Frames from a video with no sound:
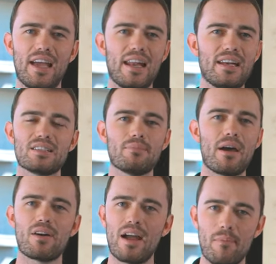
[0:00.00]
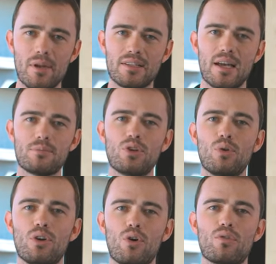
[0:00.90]
And it doesn't matter how many times you
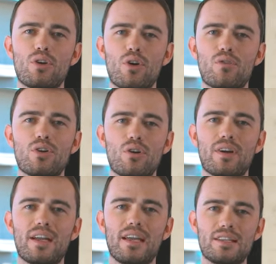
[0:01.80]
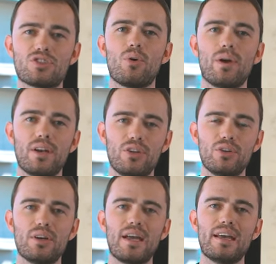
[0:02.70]
do it over and over and over again, it's going to do